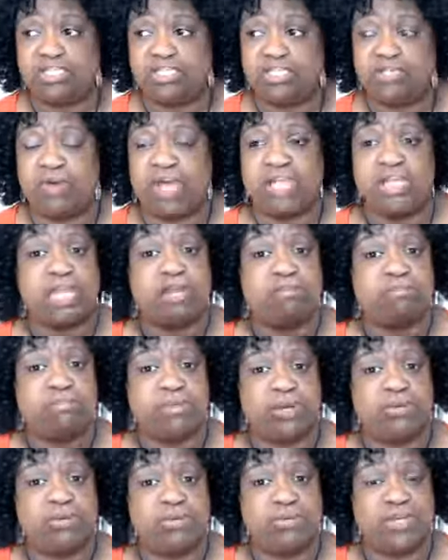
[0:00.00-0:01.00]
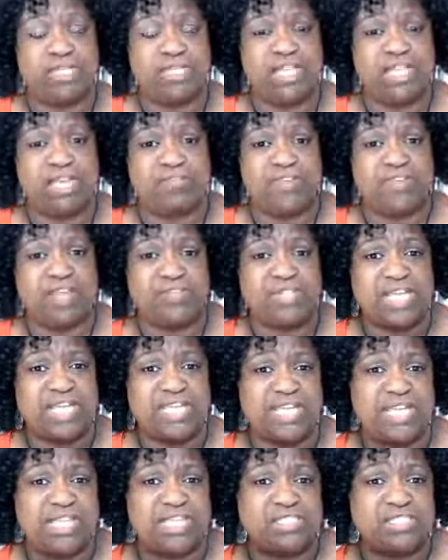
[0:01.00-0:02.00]
So I got a broker, and then I found I
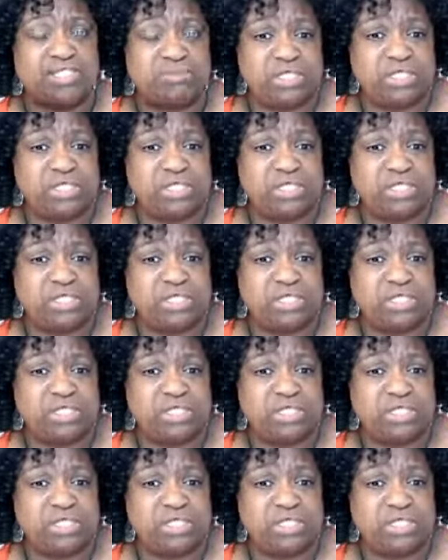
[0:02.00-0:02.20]
needed some